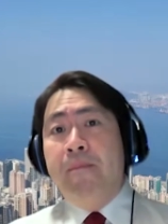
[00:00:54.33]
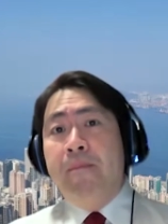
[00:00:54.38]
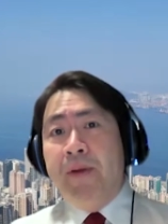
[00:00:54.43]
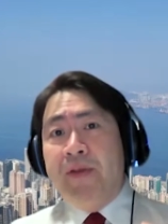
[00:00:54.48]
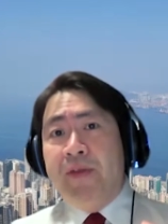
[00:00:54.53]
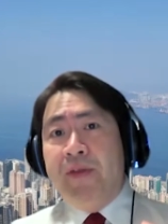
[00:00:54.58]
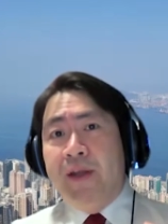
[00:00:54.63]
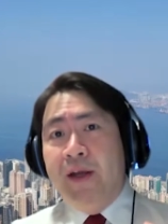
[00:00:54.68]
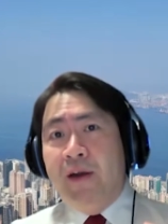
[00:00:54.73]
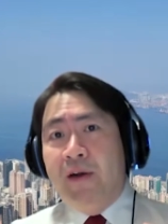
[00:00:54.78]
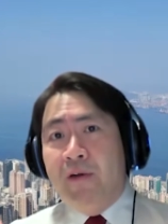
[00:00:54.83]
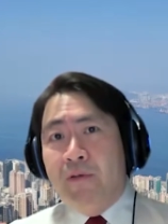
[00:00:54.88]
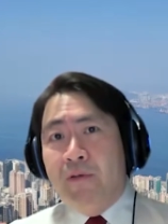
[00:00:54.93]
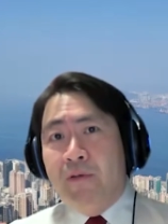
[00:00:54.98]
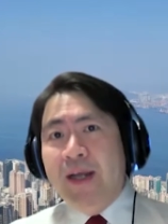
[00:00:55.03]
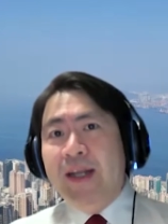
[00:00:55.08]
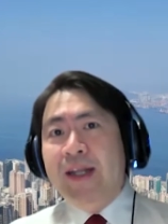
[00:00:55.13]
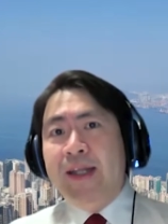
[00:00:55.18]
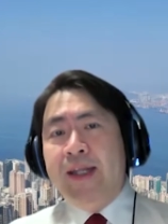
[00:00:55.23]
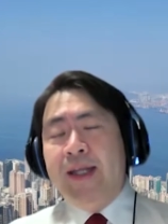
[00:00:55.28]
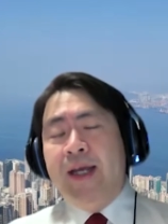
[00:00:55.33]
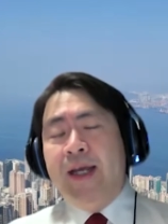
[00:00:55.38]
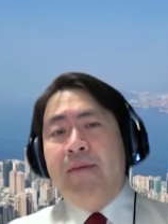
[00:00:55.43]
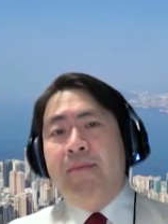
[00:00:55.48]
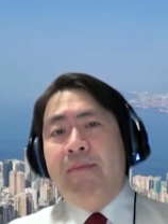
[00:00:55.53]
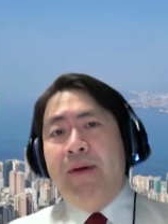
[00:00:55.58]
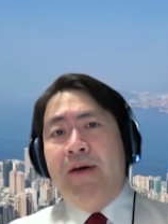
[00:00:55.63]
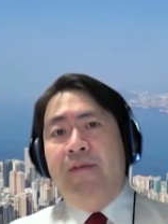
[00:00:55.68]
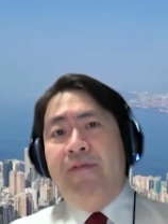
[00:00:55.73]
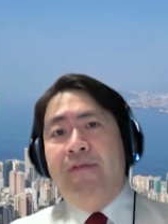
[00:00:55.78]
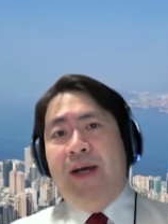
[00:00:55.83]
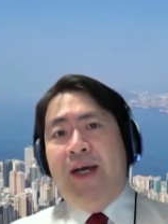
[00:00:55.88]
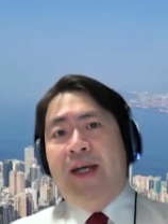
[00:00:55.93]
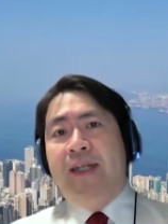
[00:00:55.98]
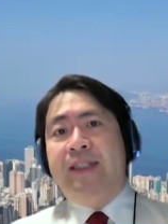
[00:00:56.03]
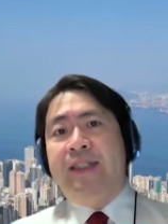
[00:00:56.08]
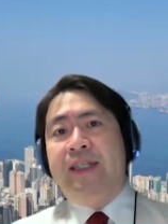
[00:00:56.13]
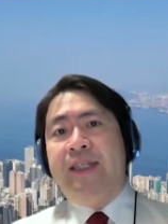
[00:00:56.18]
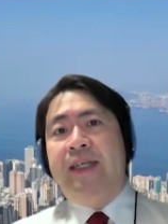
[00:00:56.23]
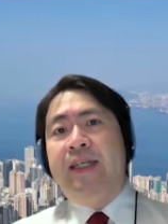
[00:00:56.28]
But the great thing about
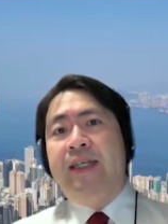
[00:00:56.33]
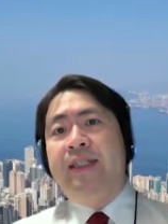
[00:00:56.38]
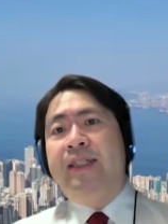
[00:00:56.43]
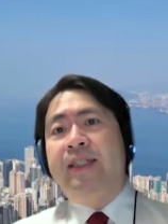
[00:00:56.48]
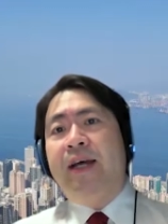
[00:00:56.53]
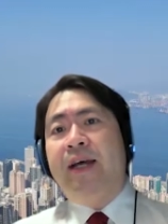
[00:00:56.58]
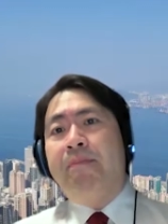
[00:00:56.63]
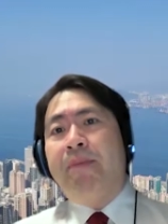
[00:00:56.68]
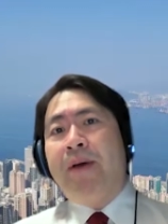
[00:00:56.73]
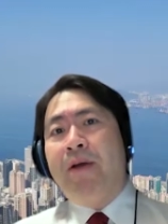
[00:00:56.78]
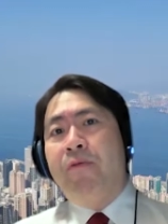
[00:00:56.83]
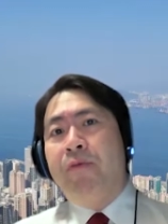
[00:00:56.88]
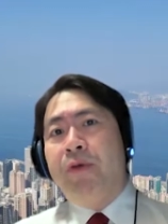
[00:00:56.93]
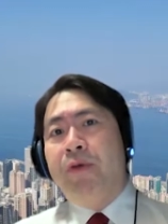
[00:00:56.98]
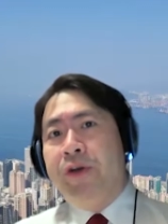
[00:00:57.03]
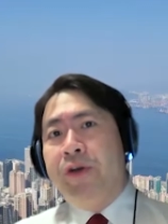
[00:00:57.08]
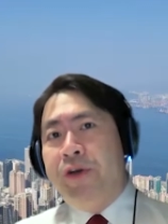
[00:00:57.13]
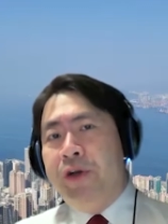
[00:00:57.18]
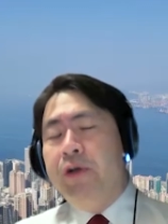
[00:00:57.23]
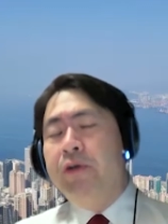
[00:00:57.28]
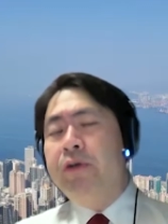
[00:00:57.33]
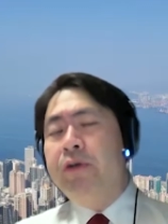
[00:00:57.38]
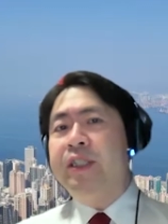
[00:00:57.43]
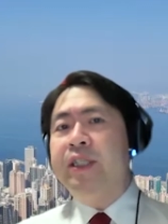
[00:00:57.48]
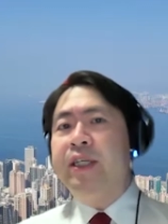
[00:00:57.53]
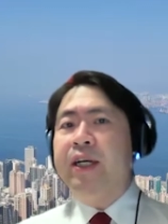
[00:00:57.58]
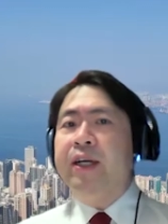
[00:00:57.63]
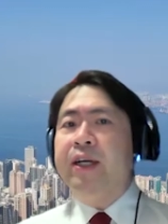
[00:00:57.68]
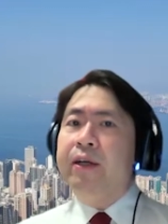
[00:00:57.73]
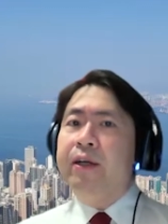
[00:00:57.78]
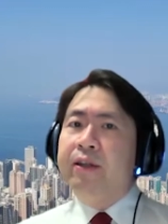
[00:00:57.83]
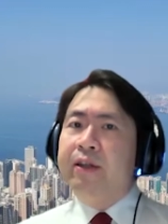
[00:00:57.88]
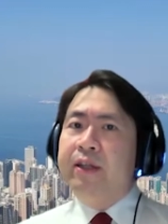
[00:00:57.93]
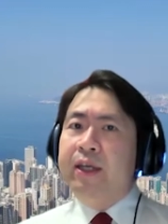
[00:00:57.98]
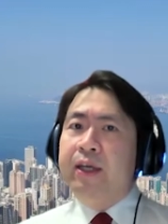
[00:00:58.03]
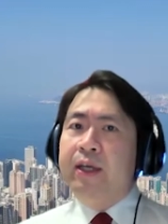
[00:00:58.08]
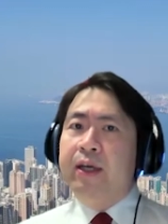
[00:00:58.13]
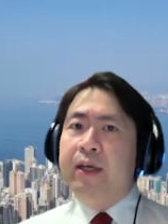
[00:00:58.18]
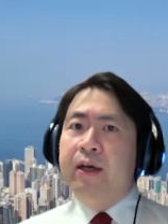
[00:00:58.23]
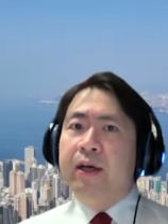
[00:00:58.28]
VATS is that by reducing
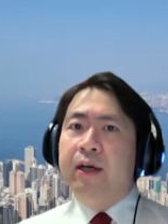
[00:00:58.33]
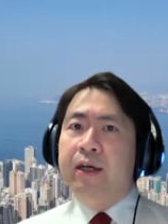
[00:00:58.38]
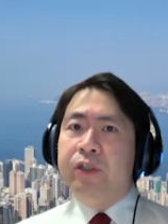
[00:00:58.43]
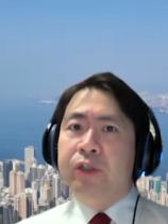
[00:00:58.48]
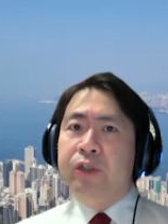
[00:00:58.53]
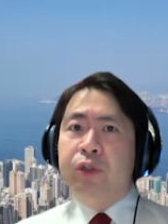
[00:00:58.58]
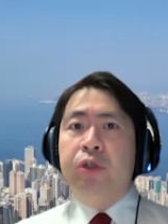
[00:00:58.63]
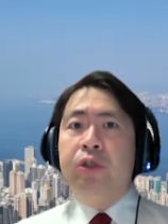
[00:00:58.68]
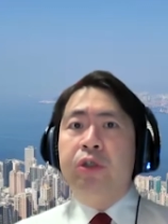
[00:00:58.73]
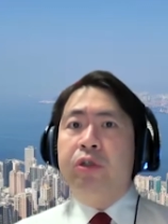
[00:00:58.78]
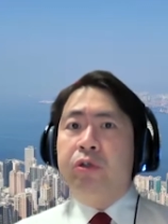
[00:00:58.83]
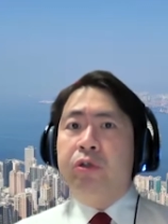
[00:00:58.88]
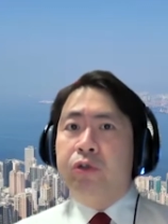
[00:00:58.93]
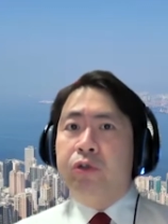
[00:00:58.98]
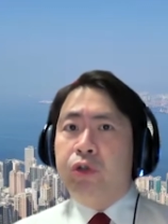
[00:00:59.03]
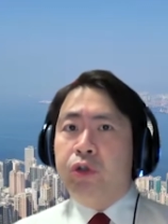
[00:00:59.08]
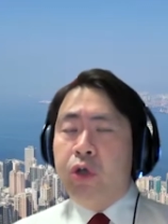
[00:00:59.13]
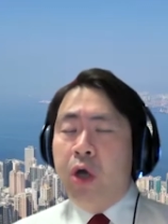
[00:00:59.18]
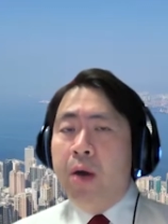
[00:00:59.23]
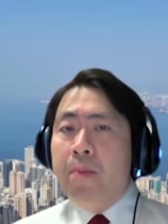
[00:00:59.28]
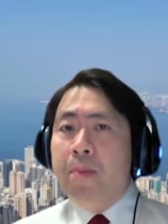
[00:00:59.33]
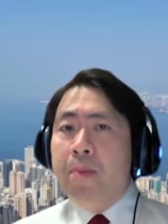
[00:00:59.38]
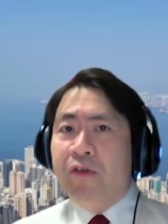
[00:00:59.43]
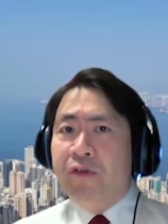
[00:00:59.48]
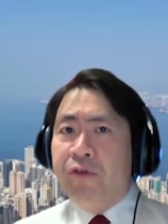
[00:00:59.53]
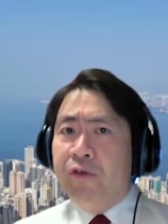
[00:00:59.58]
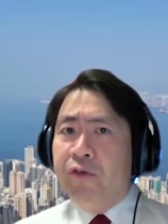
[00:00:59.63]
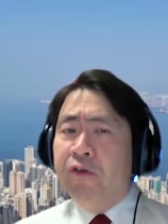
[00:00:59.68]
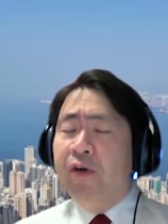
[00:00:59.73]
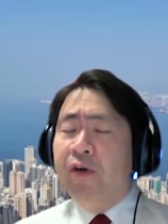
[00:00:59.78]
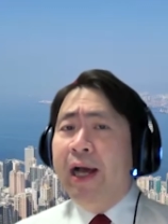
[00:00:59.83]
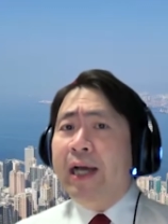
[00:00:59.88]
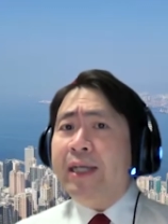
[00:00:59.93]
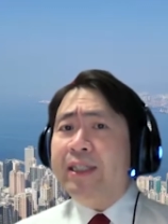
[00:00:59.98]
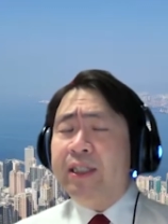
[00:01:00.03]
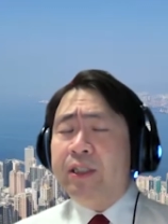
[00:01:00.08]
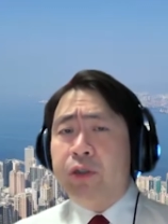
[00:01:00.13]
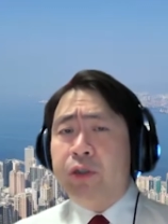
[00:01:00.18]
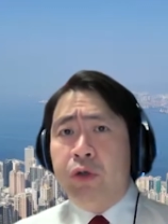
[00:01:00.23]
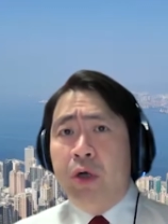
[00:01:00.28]
the uh, surgical trauma, surgical
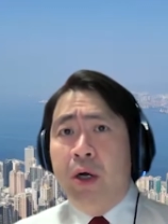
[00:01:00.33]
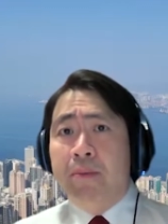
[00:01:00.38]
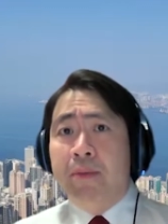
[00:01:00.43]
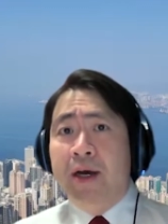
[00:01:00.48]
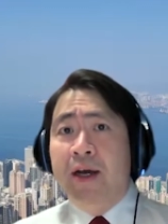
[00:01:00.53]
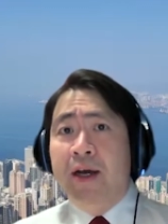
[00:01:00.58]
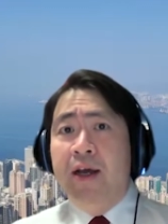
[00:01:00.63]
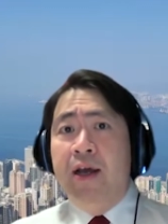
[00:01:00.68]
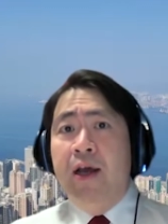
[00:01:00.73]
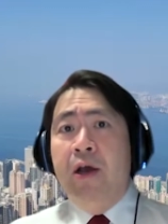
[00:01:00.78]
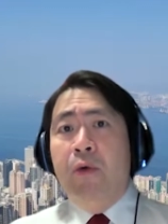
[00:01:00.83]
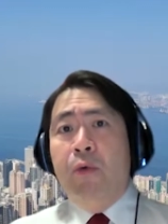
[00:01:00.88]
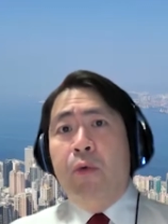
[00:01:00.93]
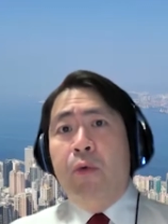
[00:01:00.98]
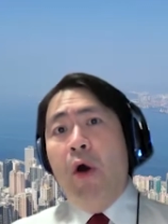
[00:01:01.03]
access trauma, we're